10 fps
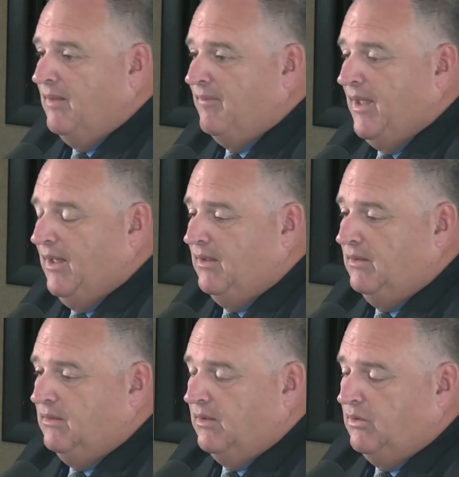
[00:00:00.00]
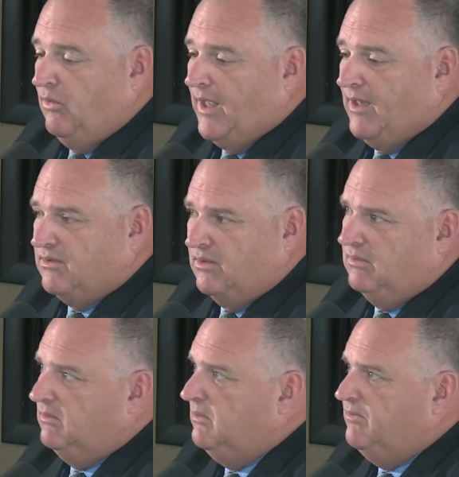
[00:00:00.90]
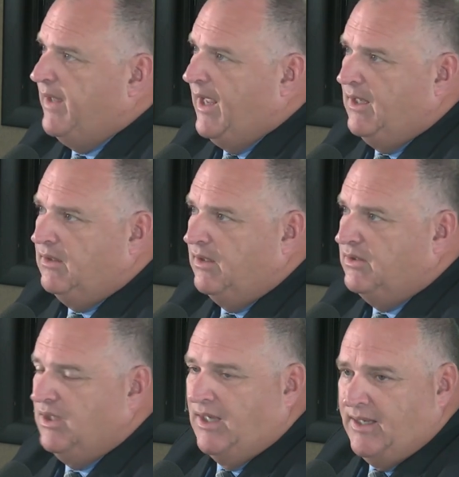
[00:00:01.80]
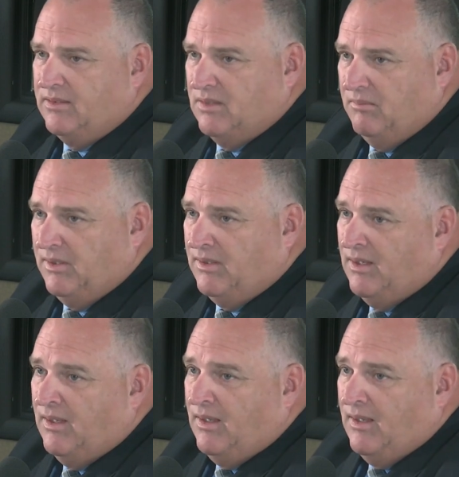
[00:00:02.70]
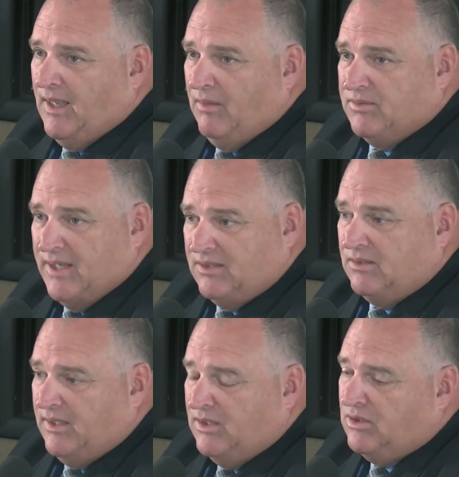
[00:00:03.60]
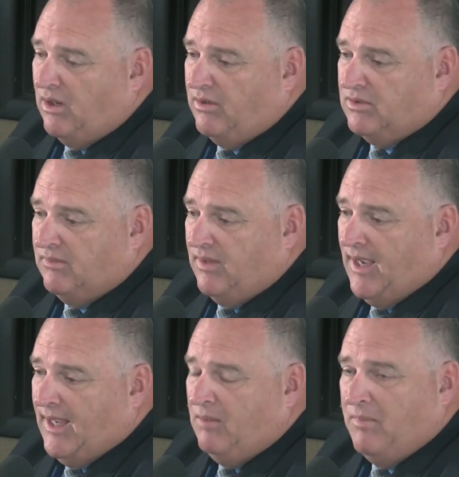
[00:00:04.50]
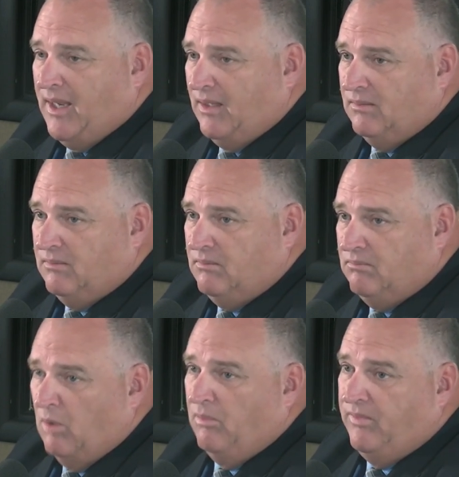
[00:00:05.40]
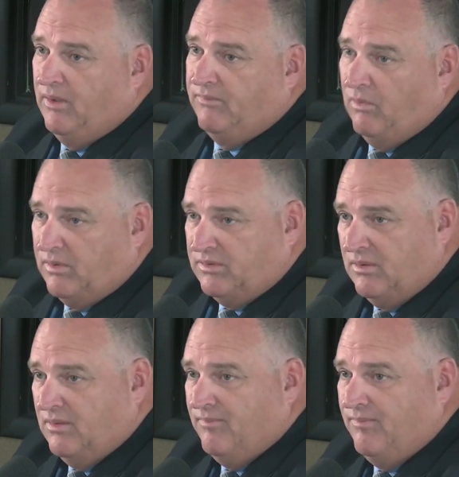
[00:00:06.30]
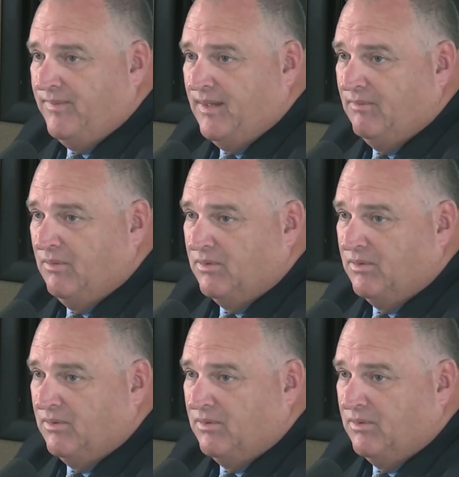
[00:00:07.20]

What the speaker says: and in the 2008 G8 Summit, I was actually in charge of an 80-man mobile field force. And we were